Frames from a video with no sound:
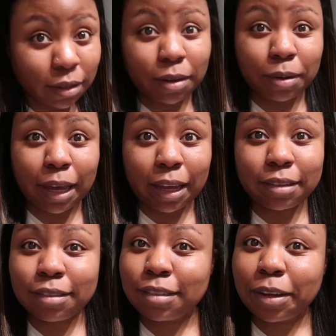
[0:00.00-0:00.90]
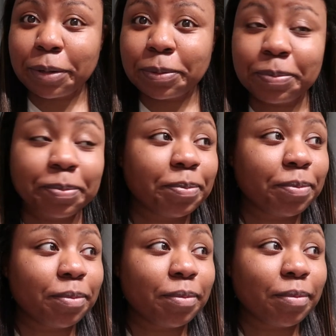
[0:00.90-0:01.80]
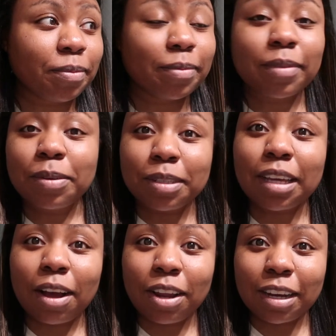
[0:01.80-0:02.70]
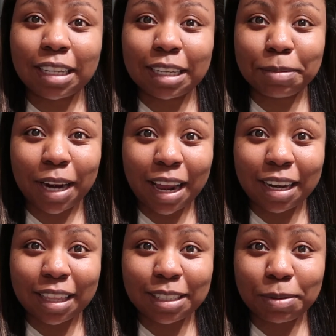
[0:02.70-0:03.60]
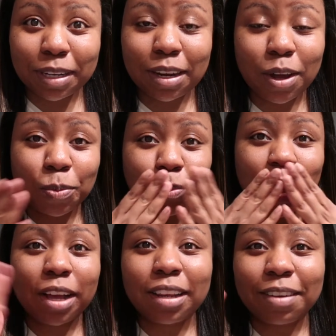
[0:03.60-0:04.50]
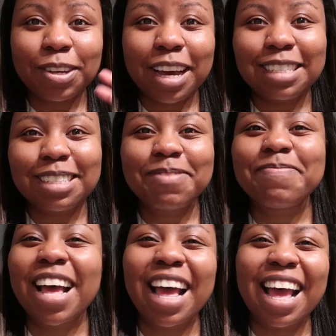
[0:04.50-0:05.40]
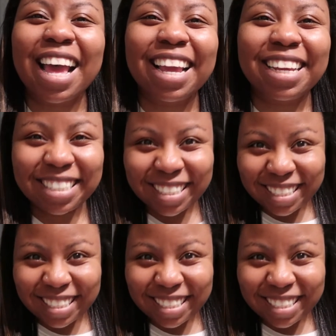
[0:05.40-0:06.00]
Okay, so see how long it takes me to edit this one. Mwah, love you guys. Bye.